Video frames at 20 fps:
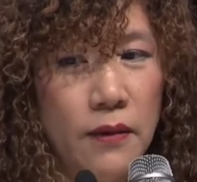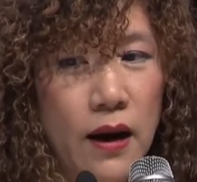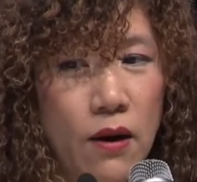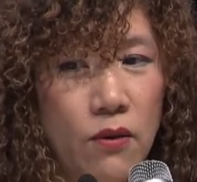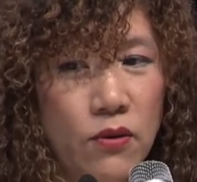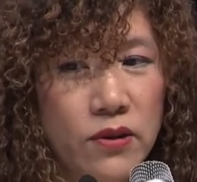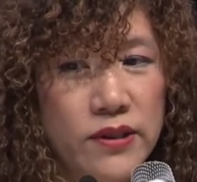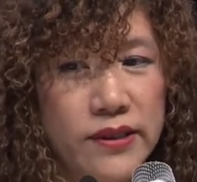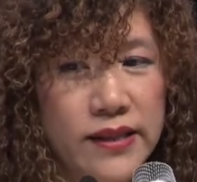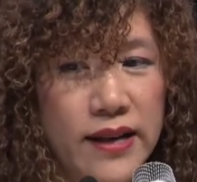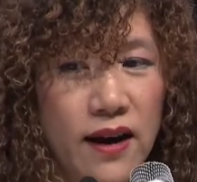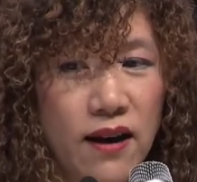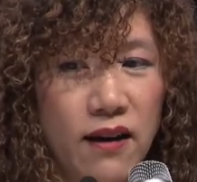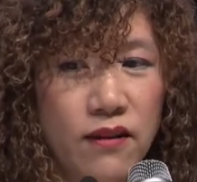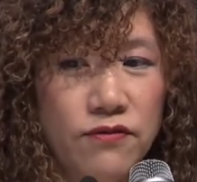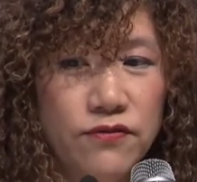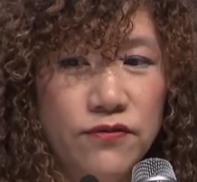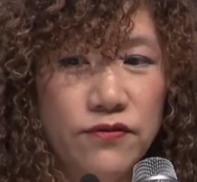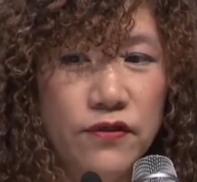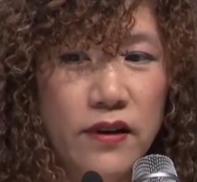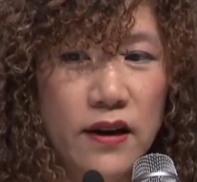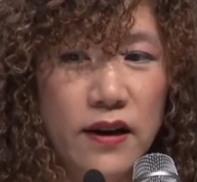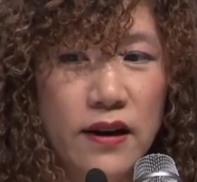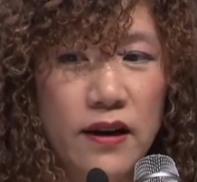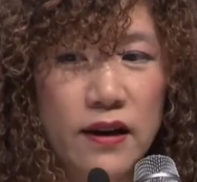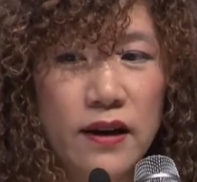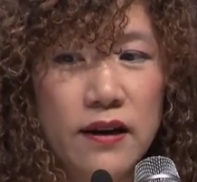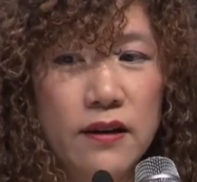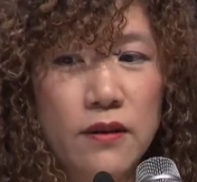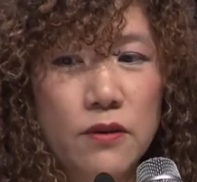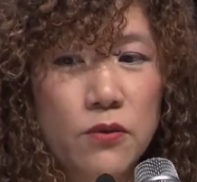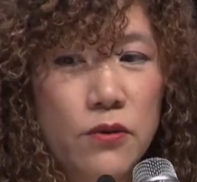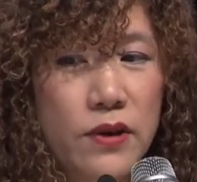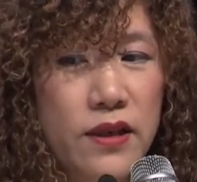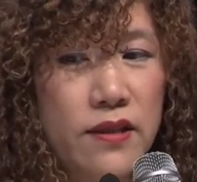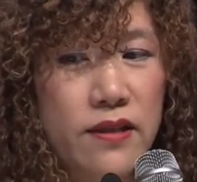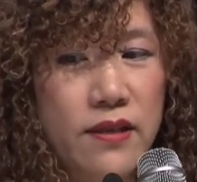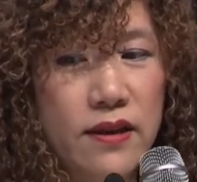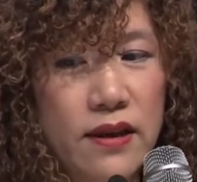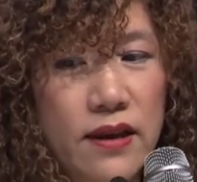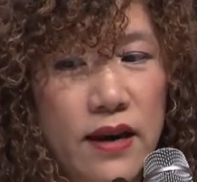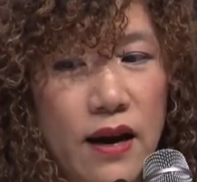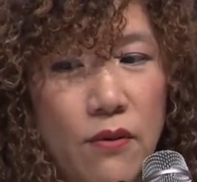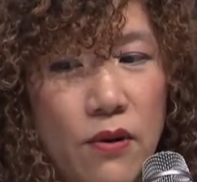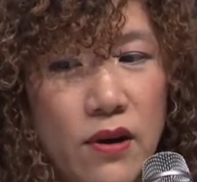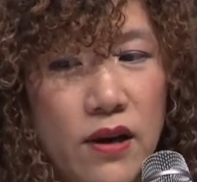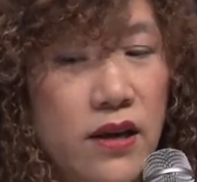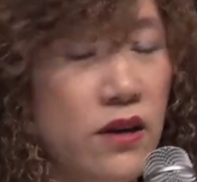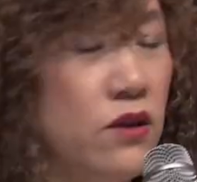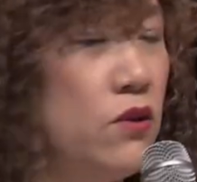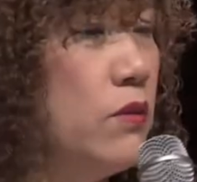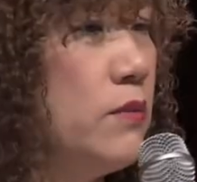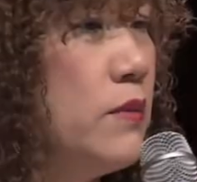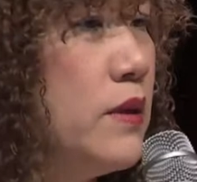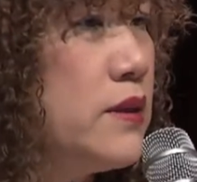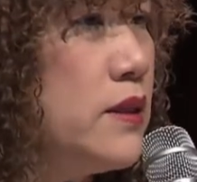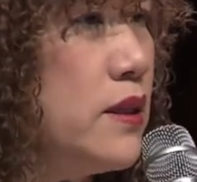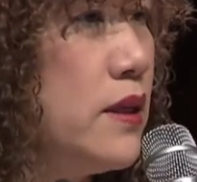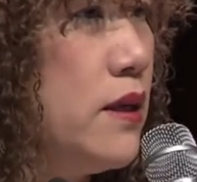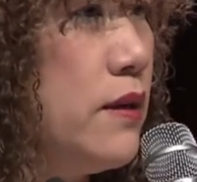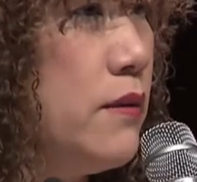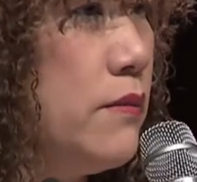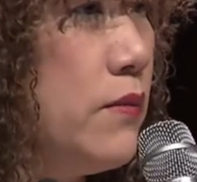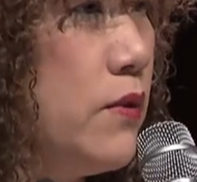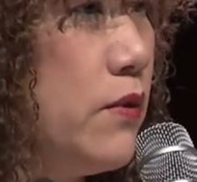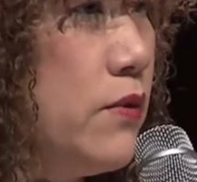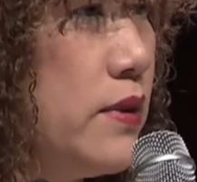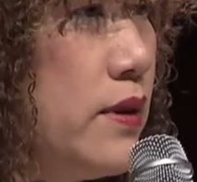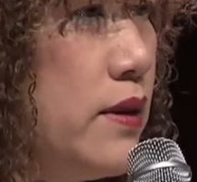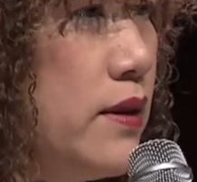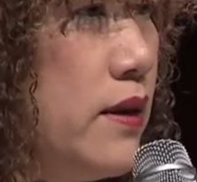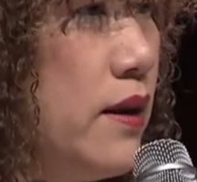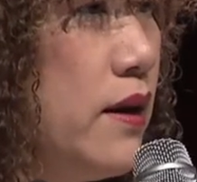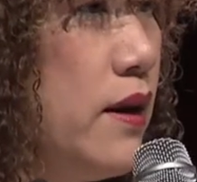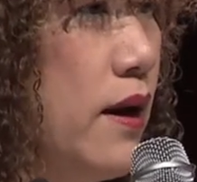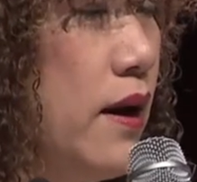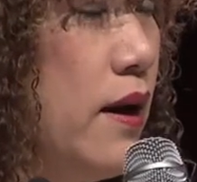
ourselves uh, with the, our Kinoma team, with the,